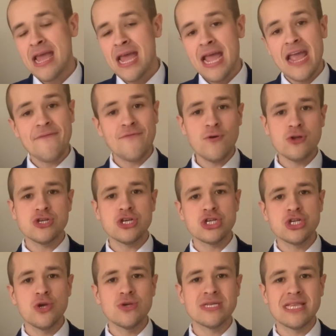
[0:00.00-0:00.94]
If you're
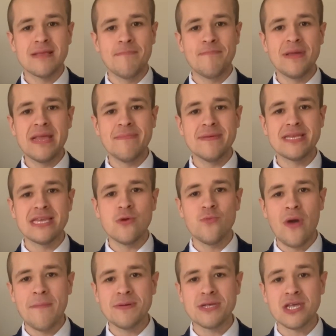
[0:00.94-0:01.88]
just using the BBC
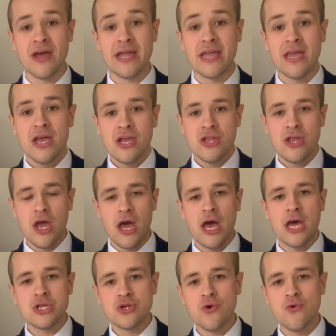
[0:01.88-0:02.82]
website
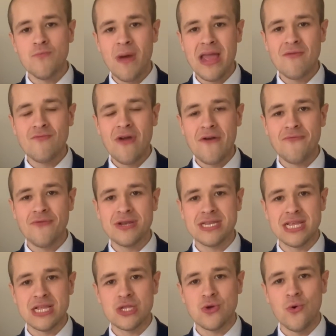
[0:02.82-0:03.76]
as your main
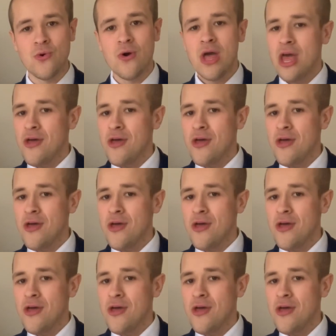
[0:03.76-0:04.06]
referencing tool,